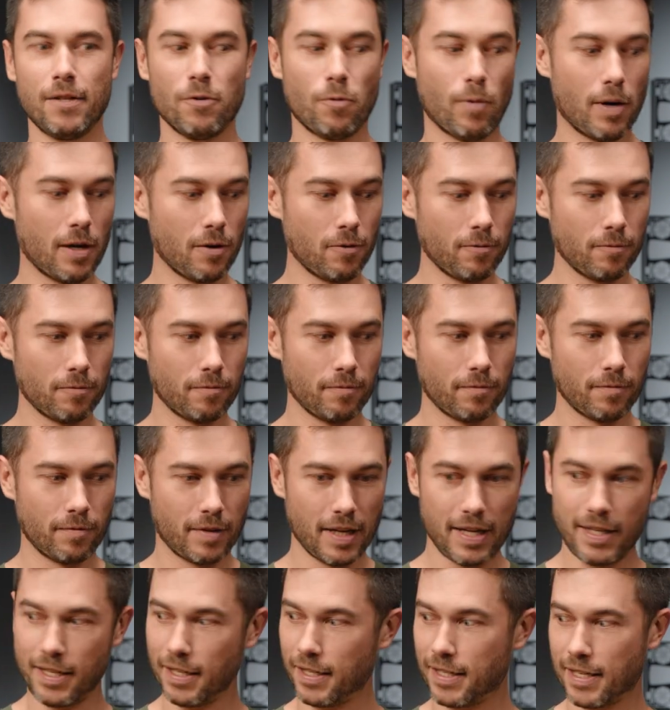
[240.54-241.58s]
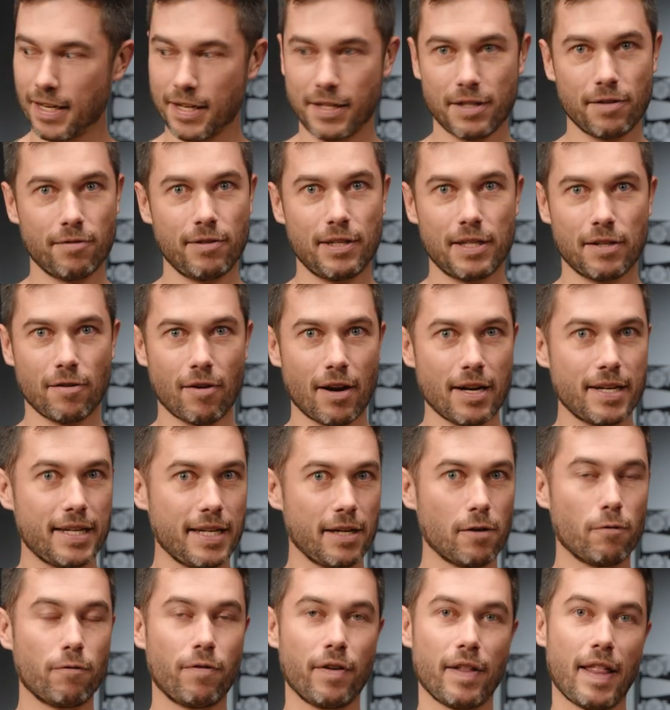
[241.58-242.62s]
Well, these accessories are
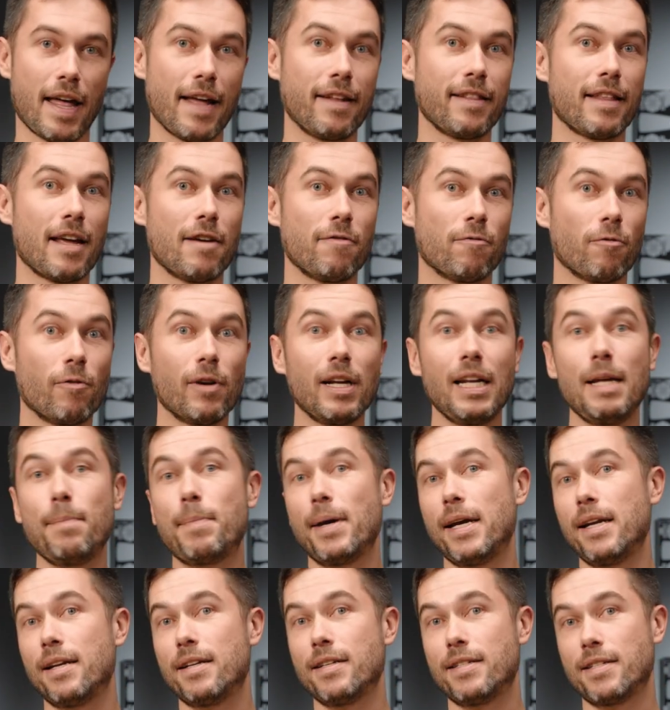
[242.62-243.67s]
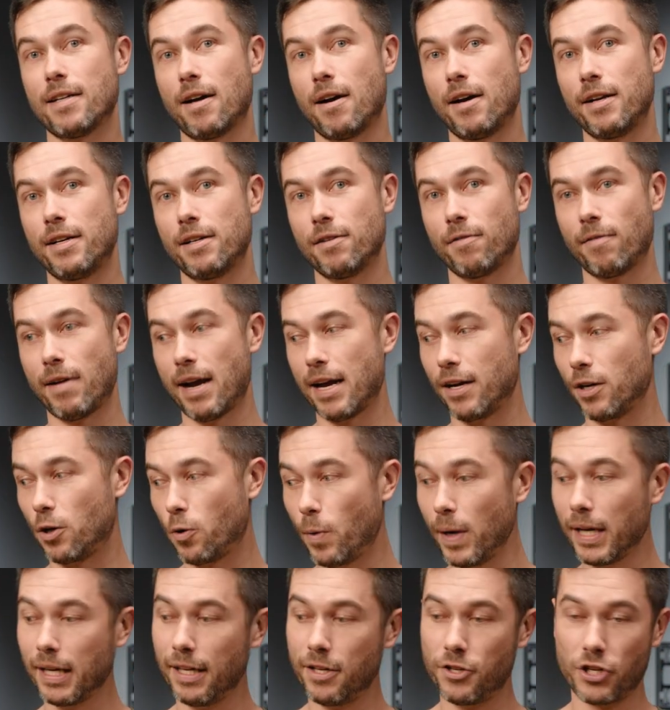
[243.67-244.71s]
ideal for that. They've really been designed around
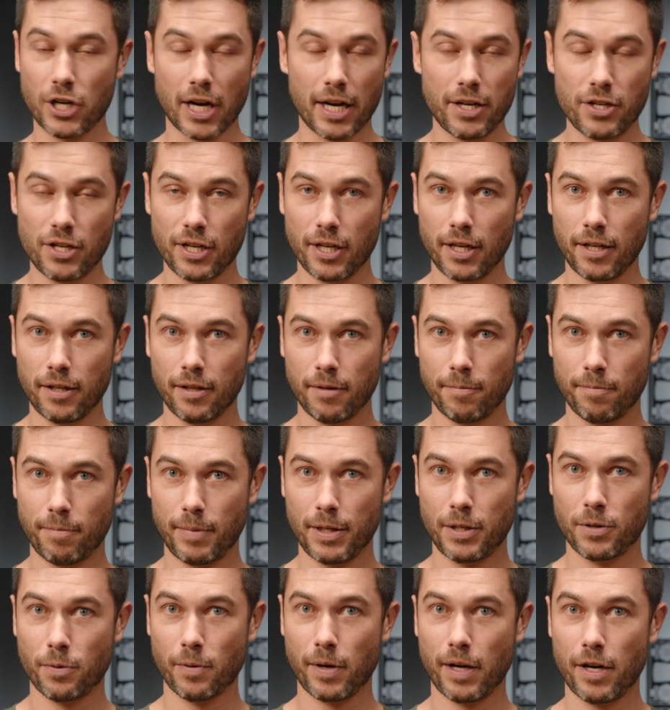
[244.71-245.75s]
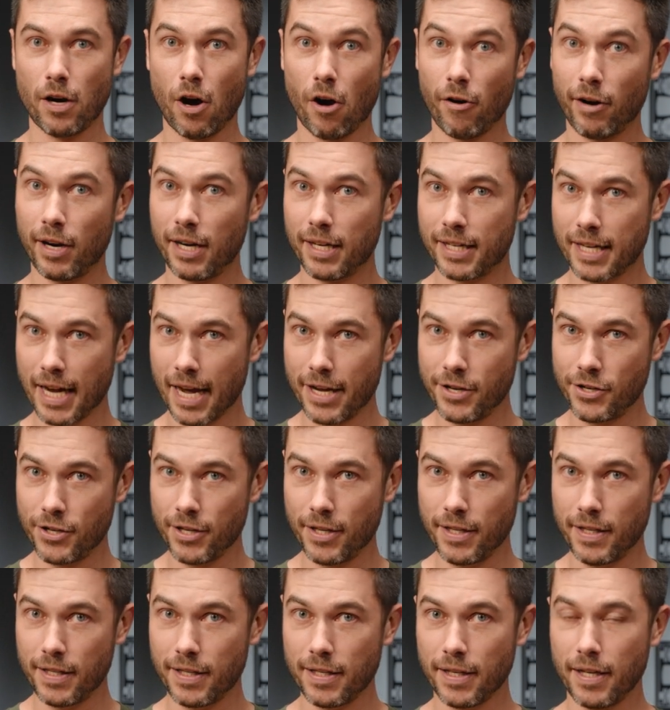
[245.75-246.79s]
quickly changing between
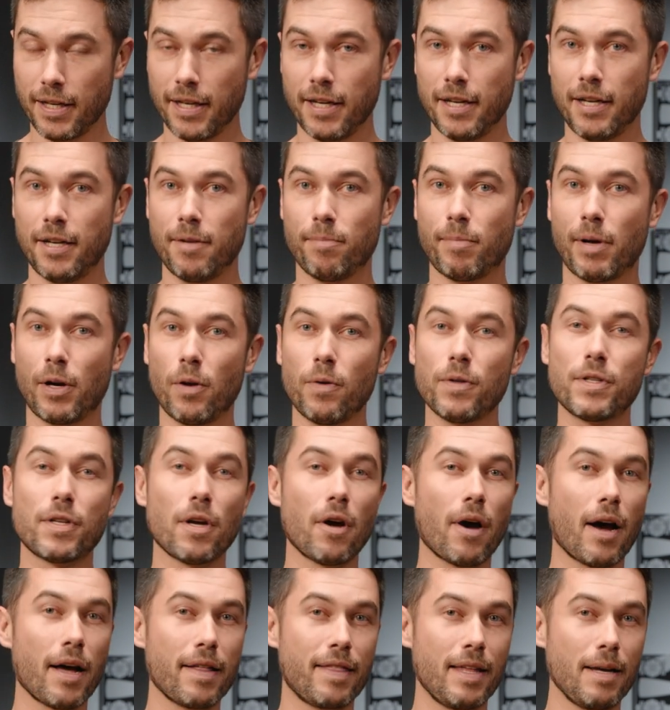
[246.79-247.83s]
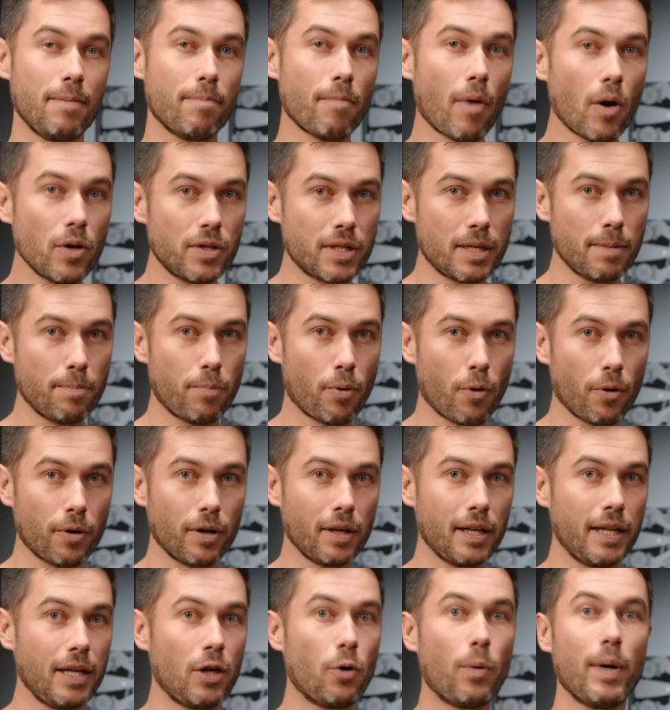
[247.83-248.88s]
orientations, but also, I think most
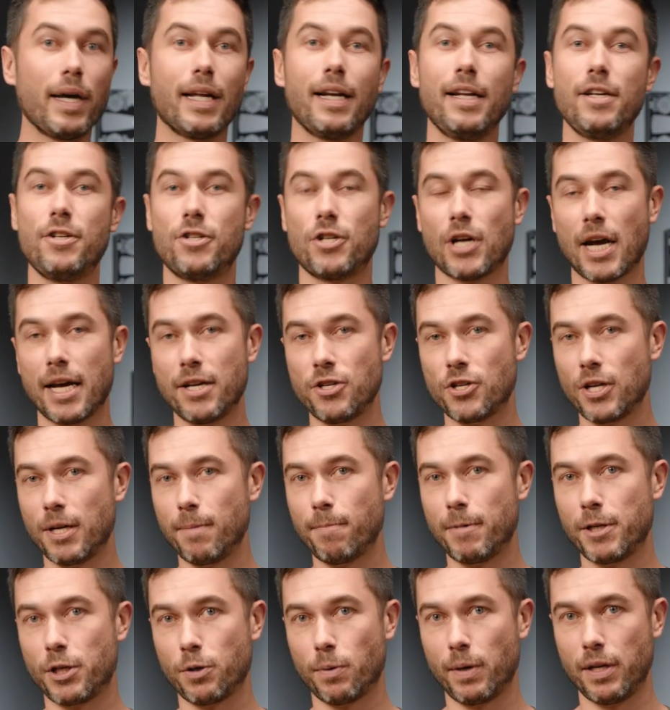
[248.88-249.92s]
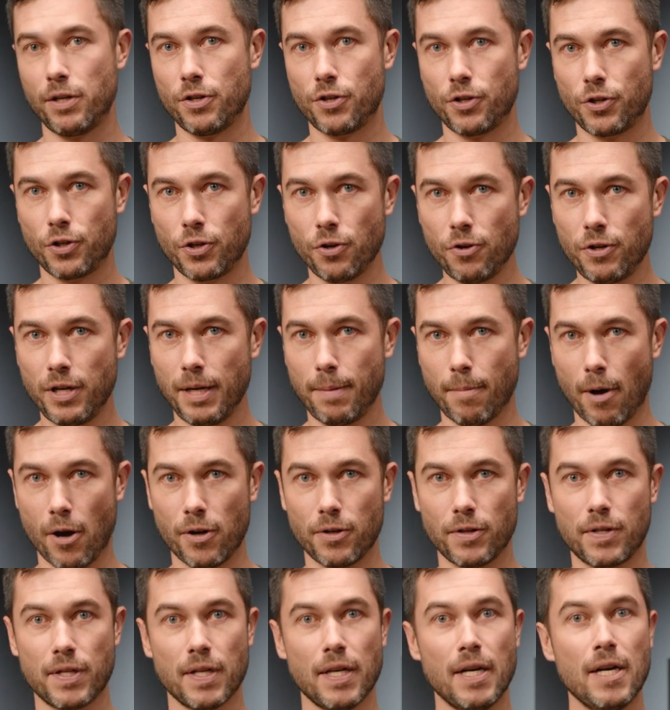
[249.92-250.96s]
importantly, quickly changing between shooting
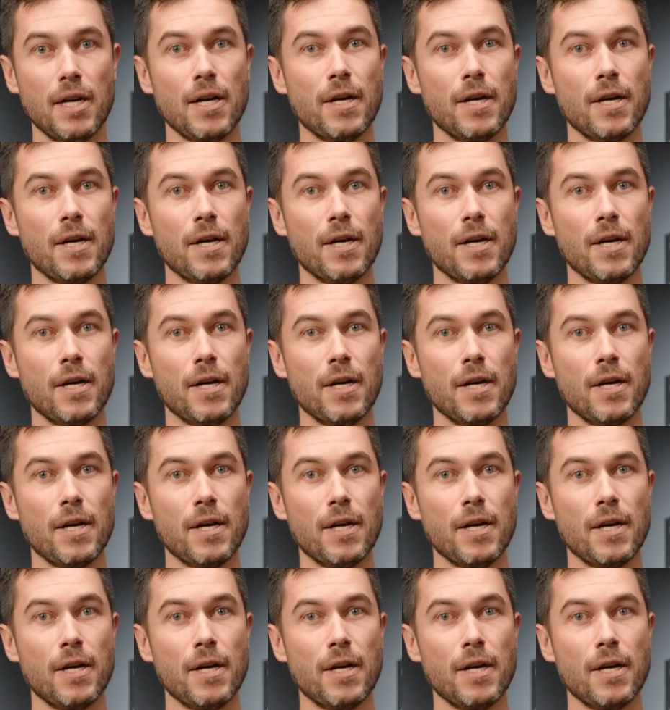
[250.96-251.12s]
modes.